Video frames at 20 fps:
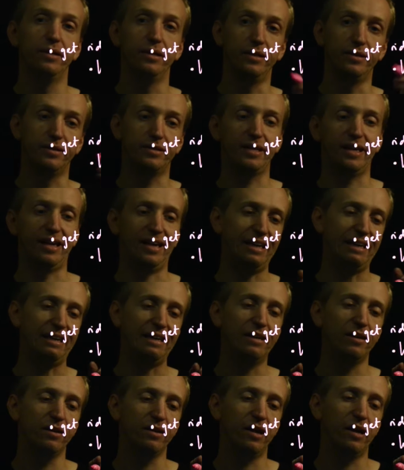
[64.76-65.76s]
is
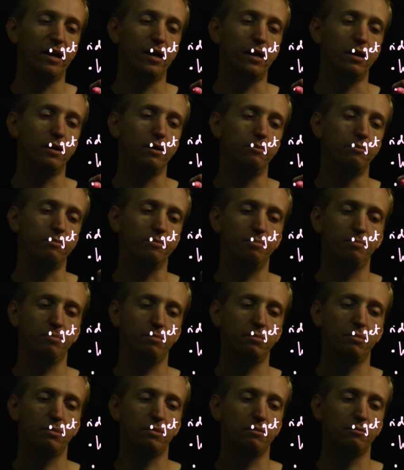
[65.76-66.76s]
key. Um,
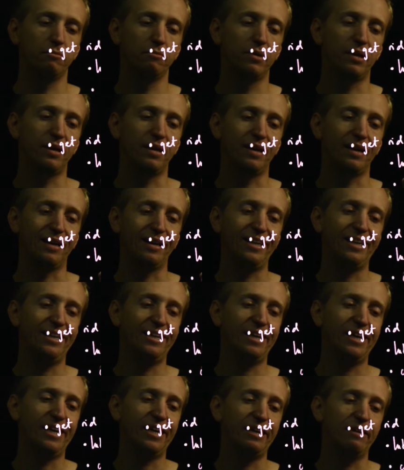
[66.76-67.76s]

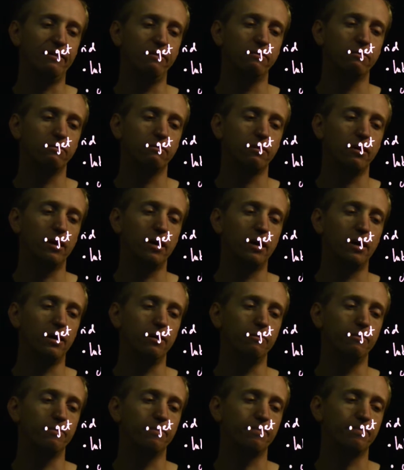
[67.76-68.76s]
cleaning,
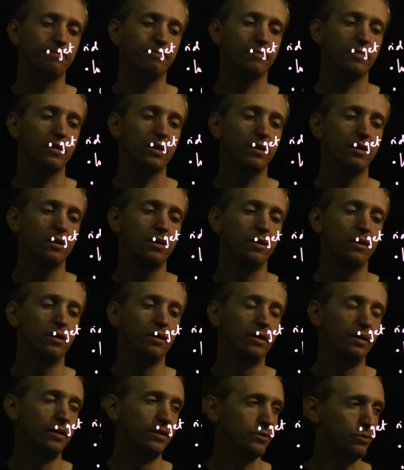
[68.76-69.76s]
um,
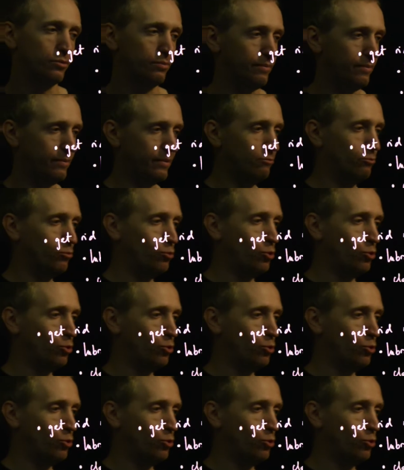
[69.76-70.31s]
sort of